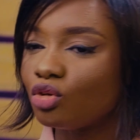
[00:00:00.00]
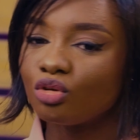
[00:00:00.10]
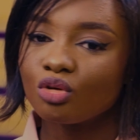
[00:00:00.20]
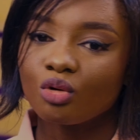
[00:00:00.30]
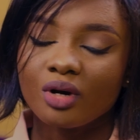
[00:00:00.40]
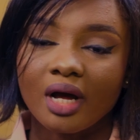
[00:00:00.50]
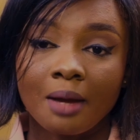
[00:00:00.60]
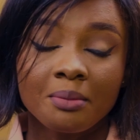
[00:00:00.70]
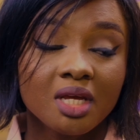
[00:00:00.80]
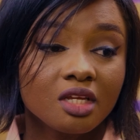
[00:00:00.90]
You know,
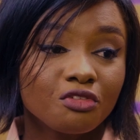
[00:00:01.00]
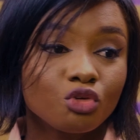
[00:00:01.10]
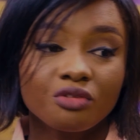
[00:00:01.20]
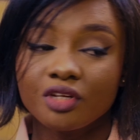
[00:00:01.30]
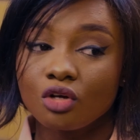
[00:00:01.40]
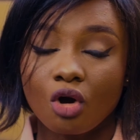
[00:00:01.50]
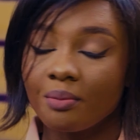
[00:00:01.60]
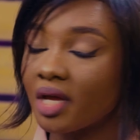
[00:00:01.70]
I mean, if you even come